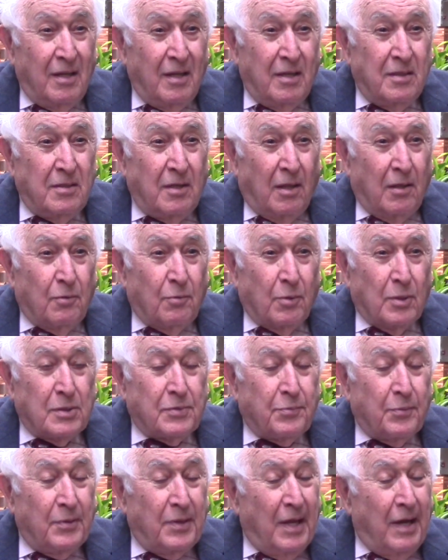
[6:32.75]
In other
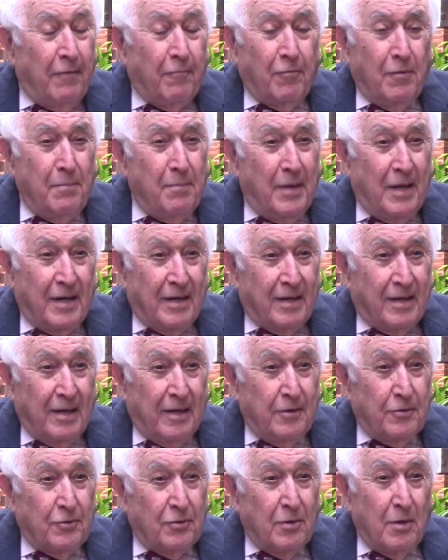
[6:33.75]
words, with every
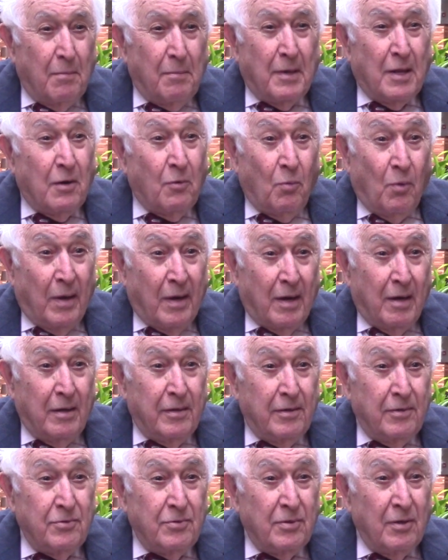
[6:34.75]
medication, no matter what it
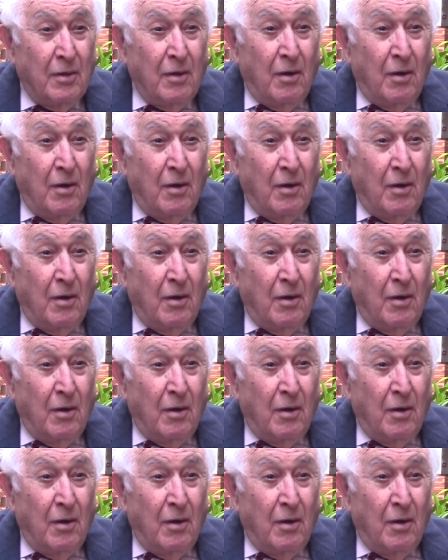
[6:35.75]
is,